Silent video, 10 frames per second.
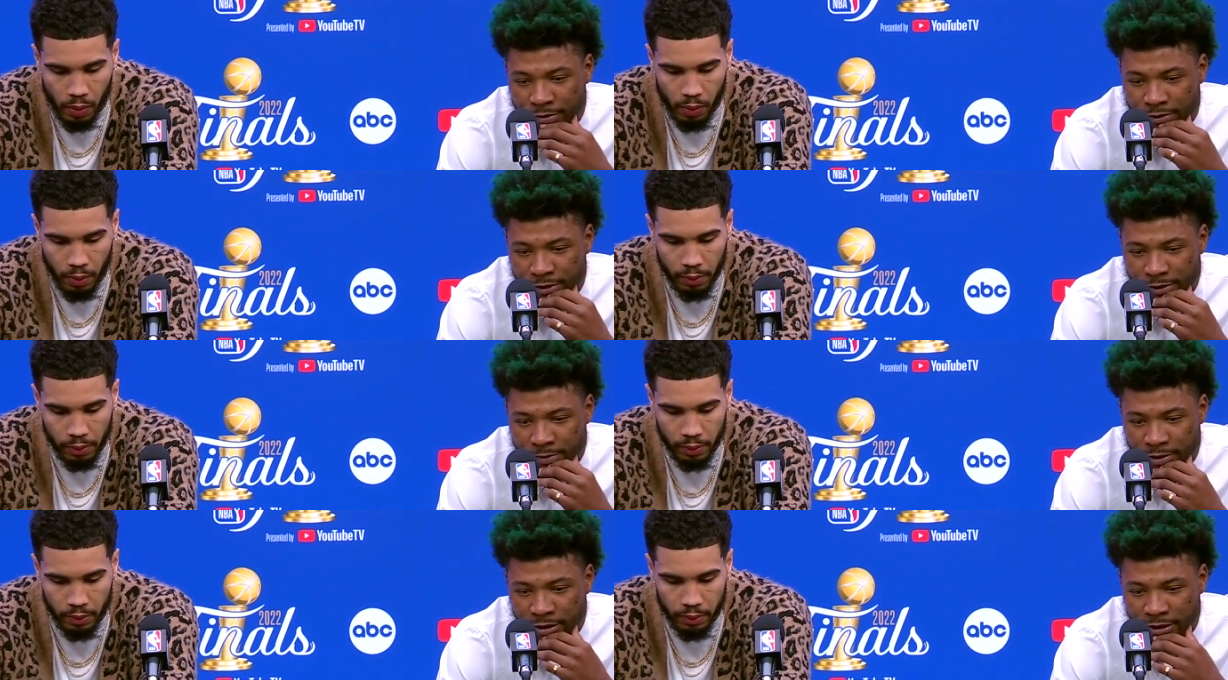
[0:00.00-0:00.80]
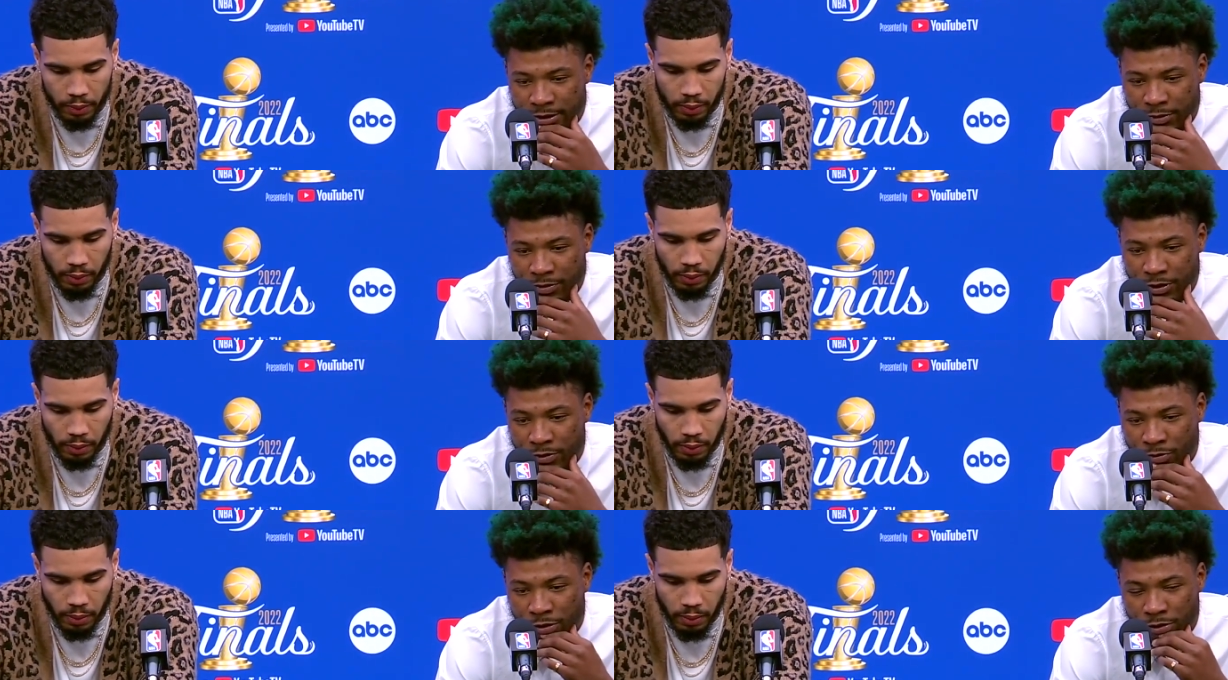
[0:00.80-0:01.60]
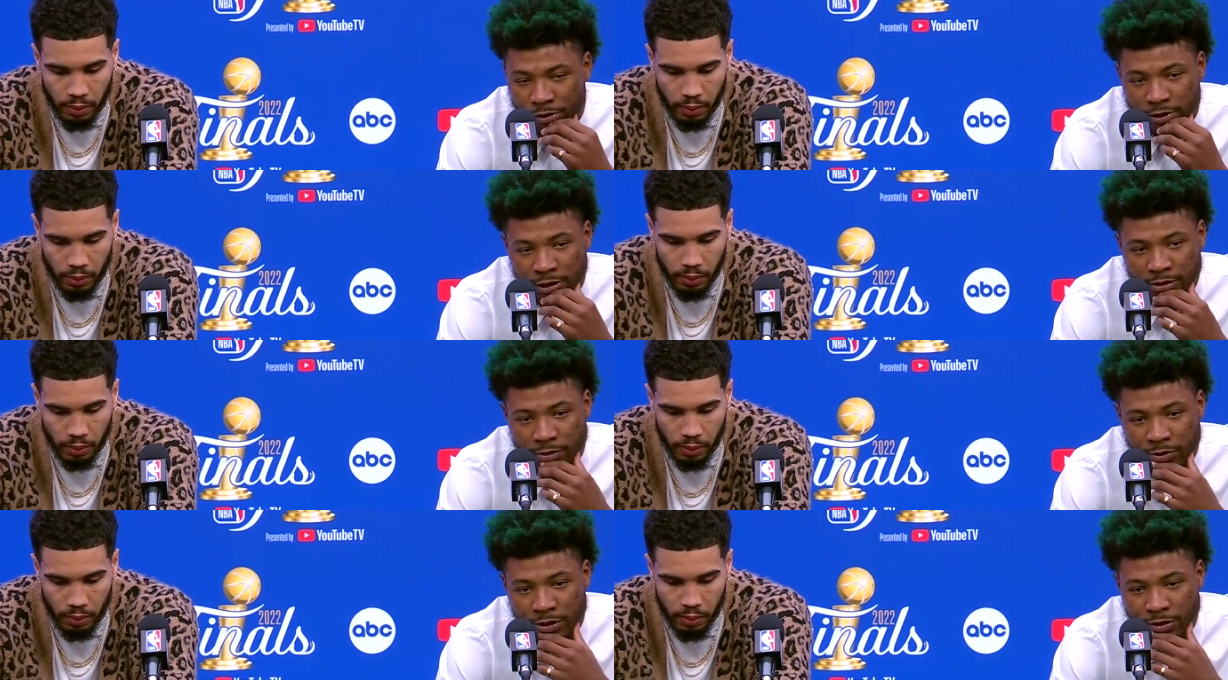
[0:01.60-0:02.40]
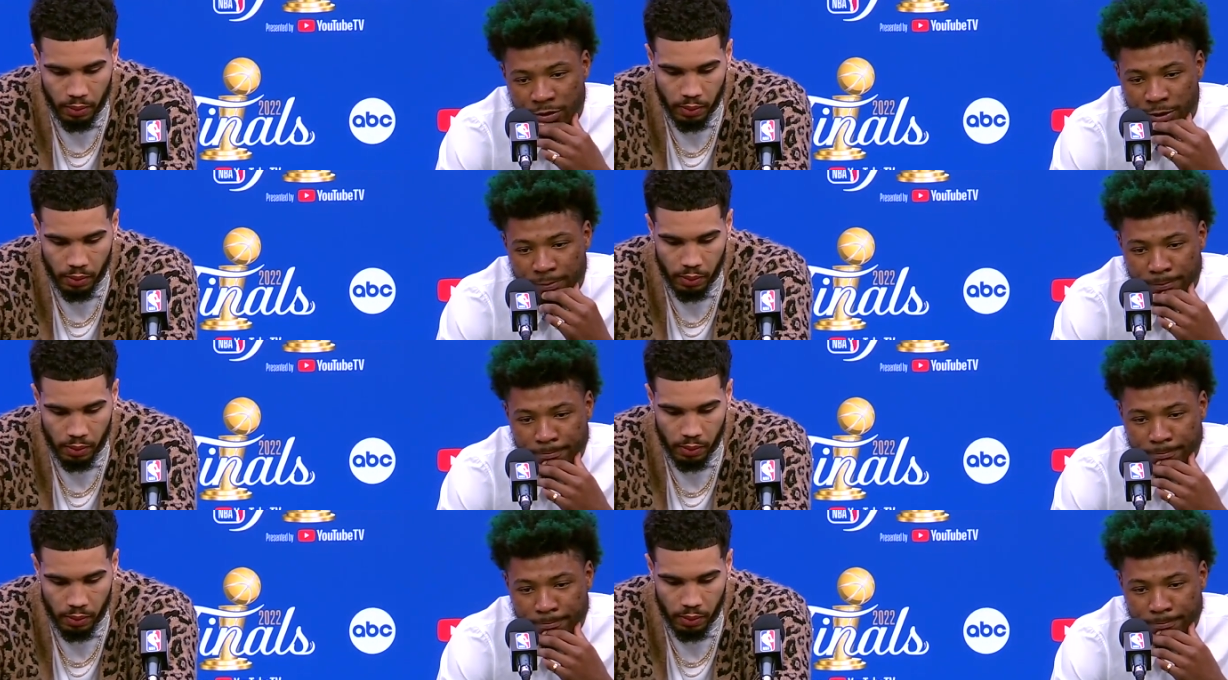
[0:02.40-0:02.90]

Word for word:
Speaker 1: Um, the things that we done wrong and the things that we done great.